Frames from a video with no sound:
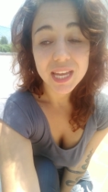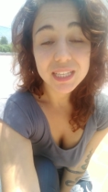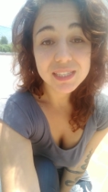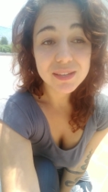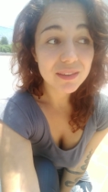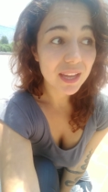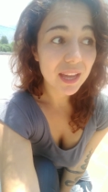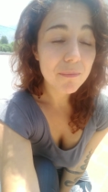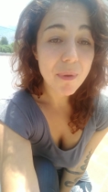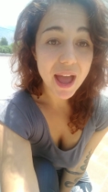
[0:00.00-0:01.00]
And so
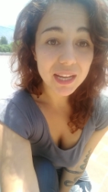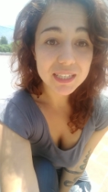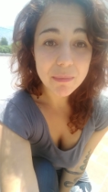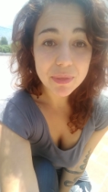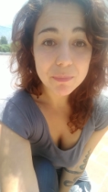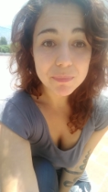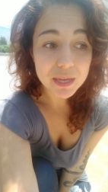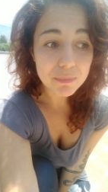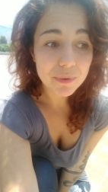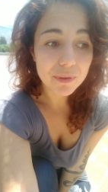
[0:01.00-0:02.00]
they backed up the
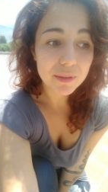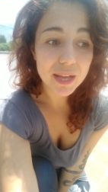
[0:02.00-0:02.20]
people,